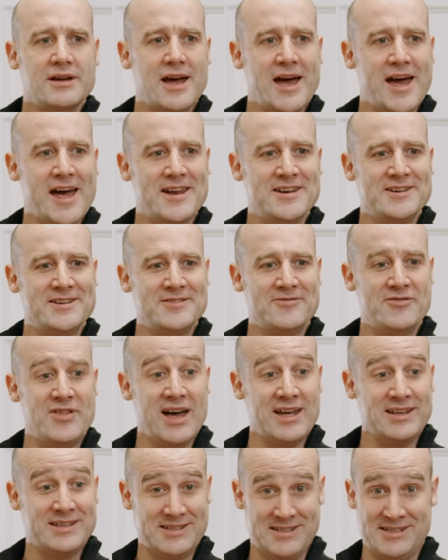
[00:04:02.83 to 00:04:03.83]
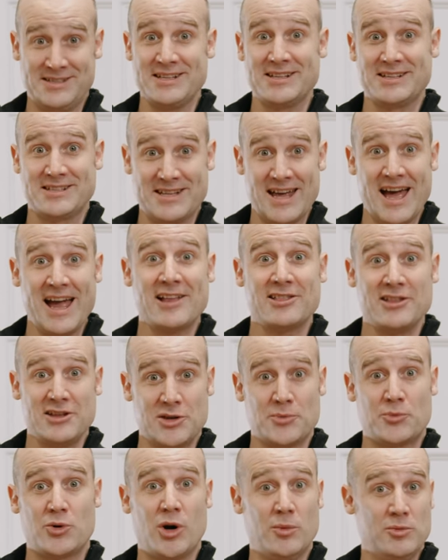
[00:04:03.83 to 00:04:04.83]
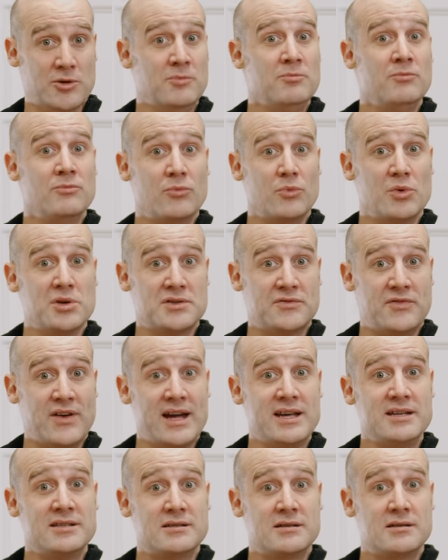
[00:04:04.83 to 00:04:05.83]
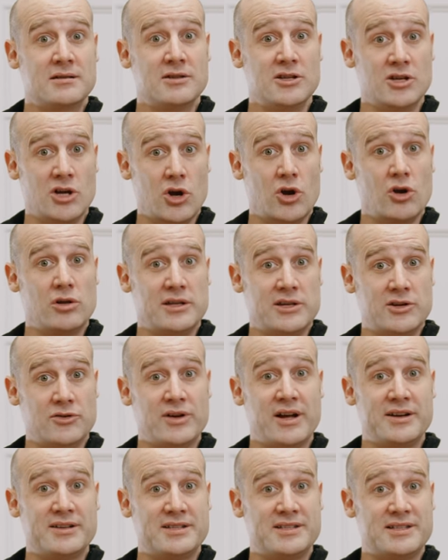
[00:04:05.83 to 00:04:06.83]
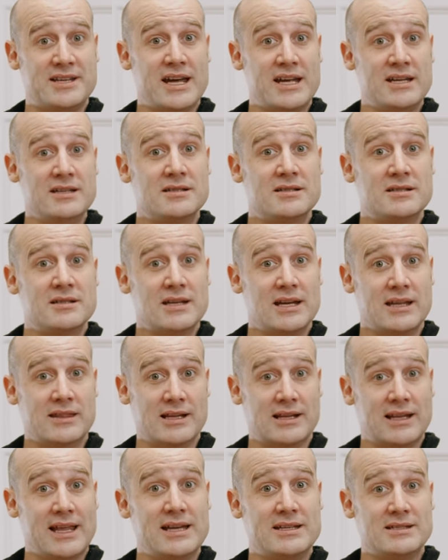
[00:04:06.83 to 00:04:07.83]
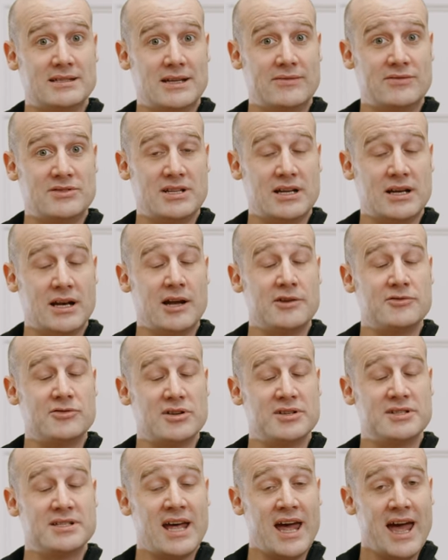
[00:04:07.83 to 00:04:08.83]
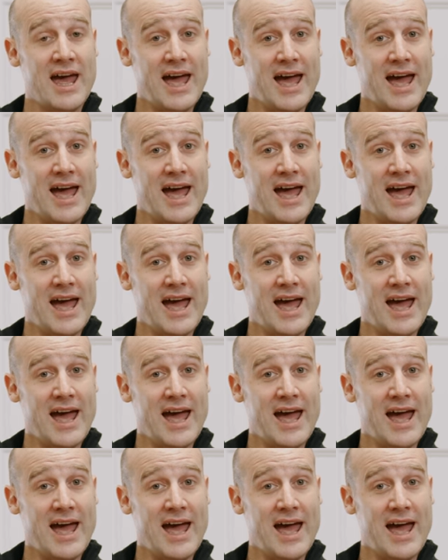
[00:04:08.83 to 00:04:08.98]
And this is exactly the problem which faced the early United States in the late 1700s,